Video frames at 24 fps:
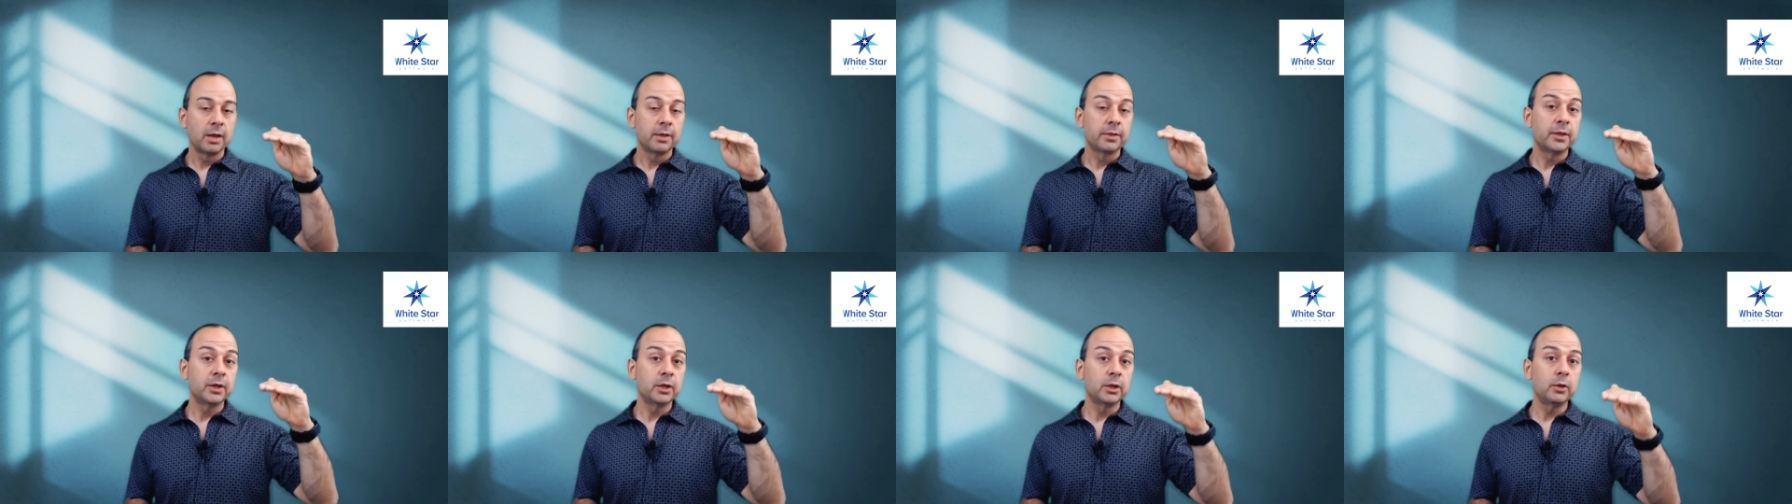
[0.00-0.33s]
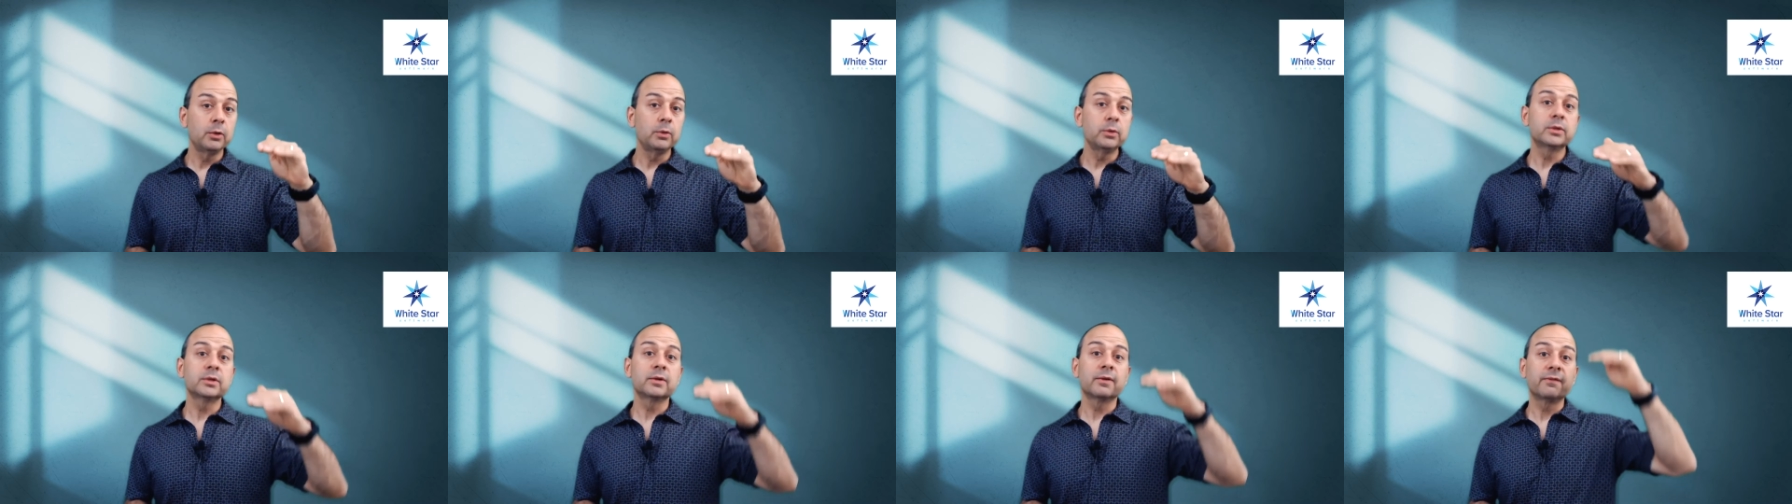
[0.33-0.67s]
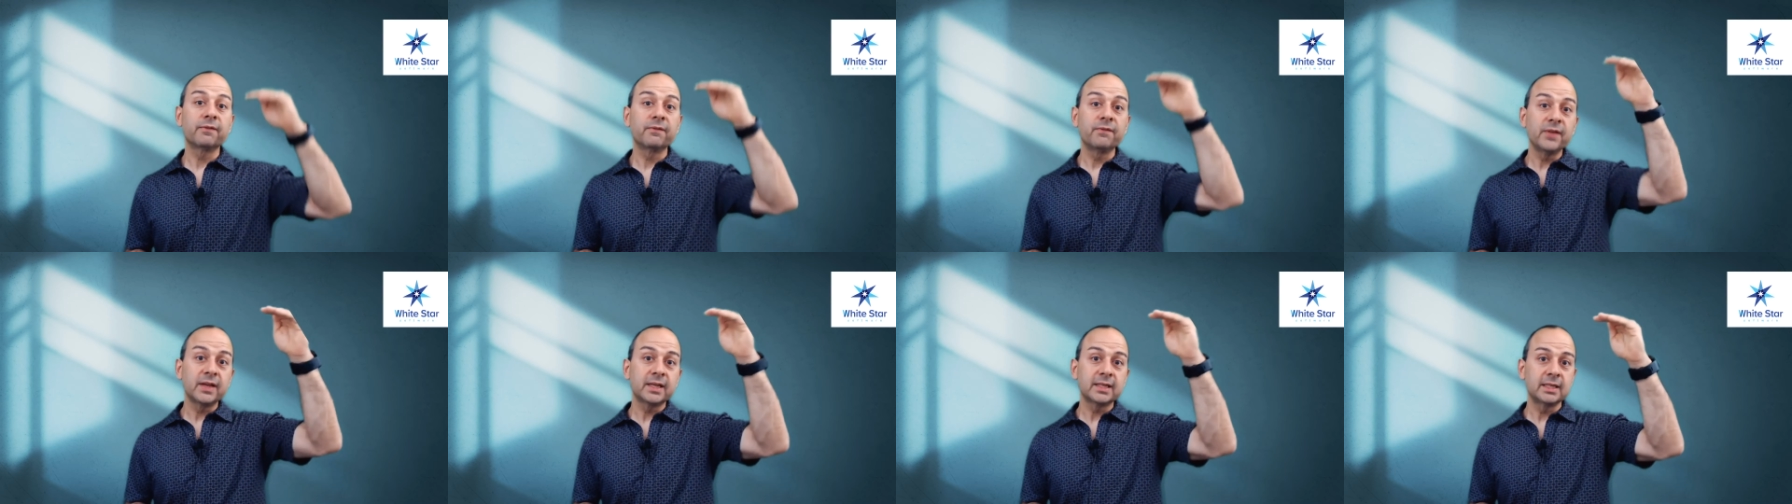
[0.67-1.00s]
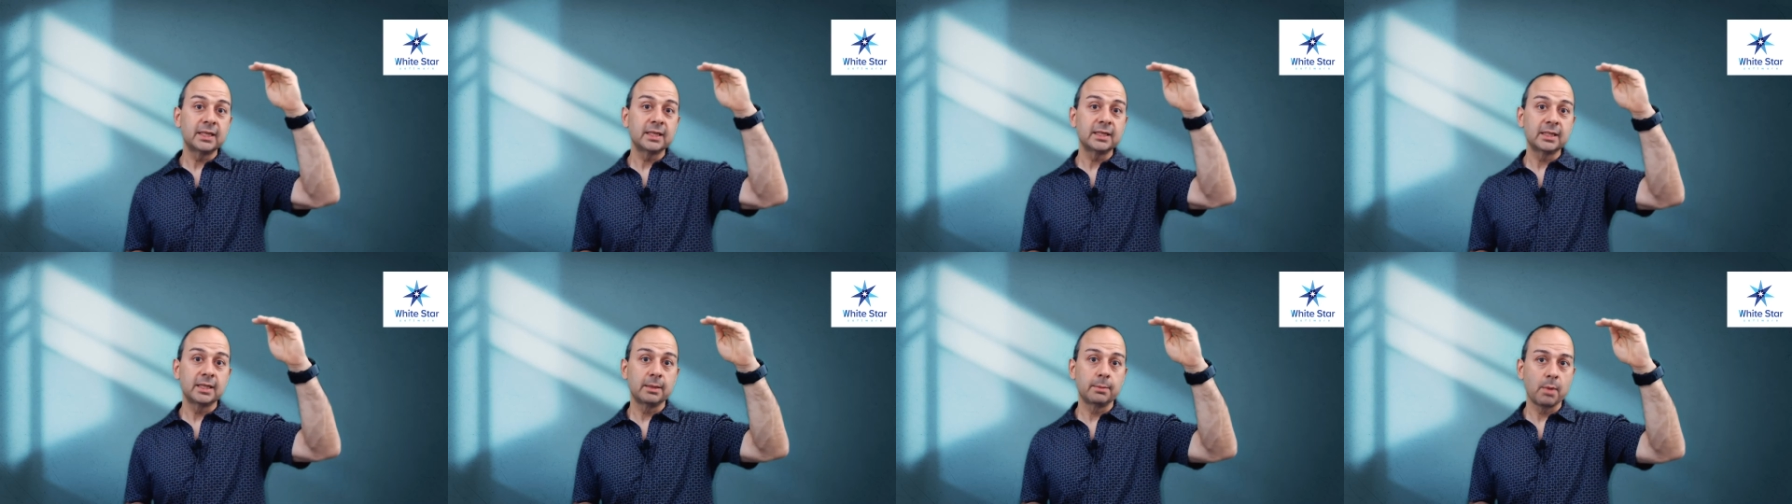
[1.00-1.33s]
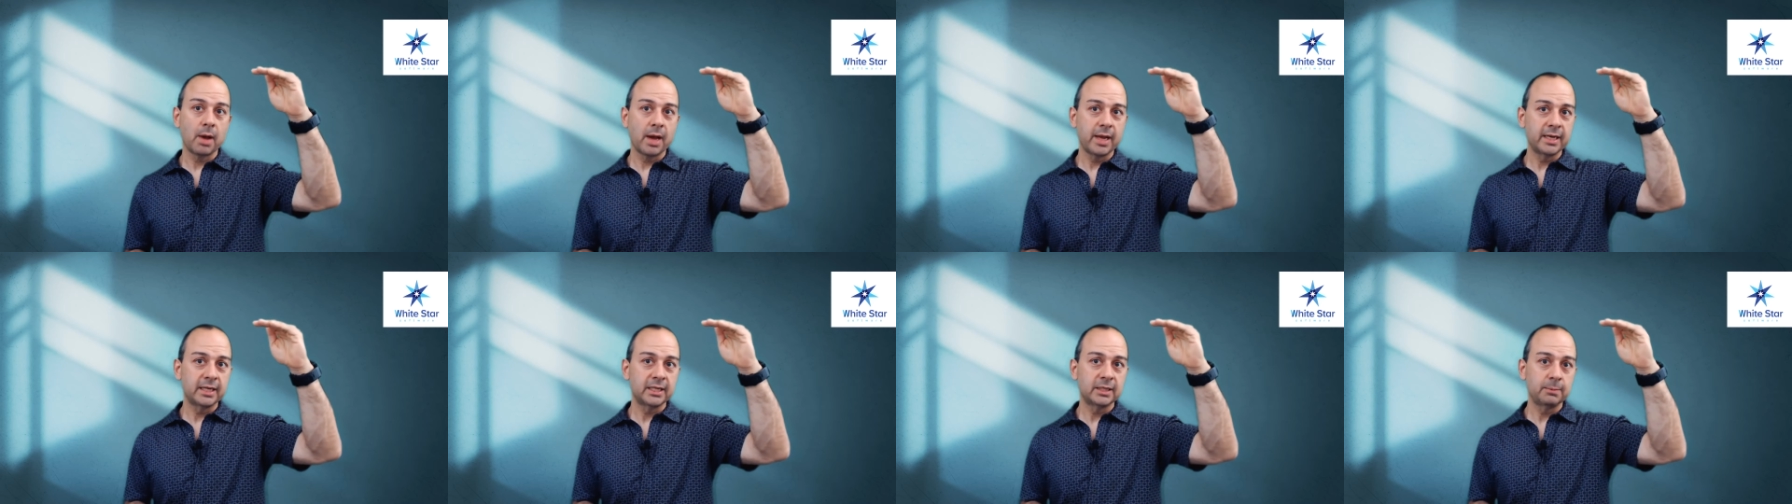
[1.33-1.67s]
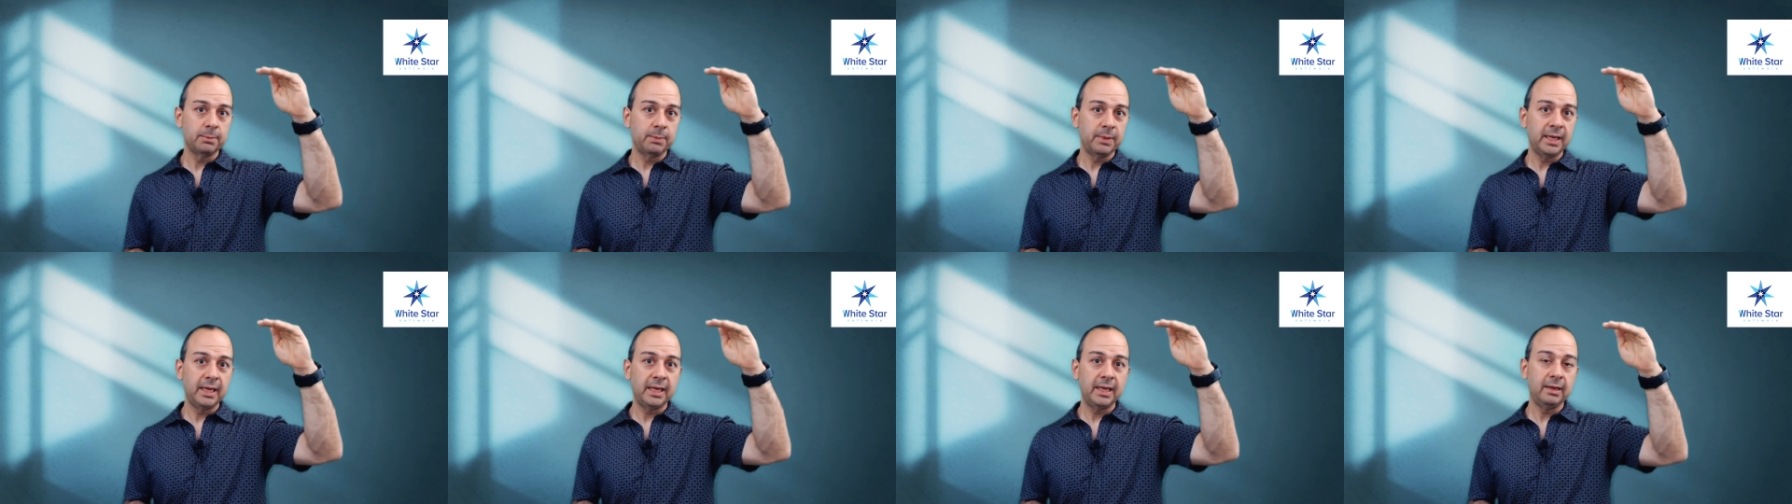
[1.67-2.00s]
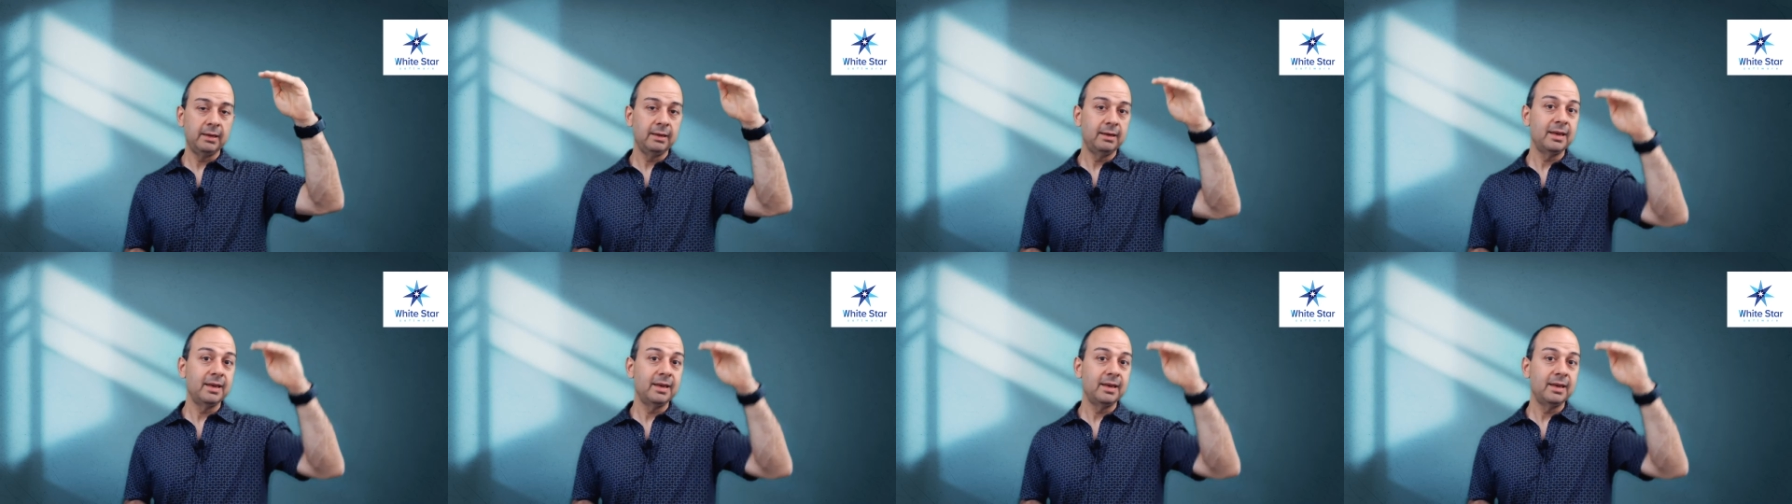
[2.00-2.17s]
The user fixes the minus B,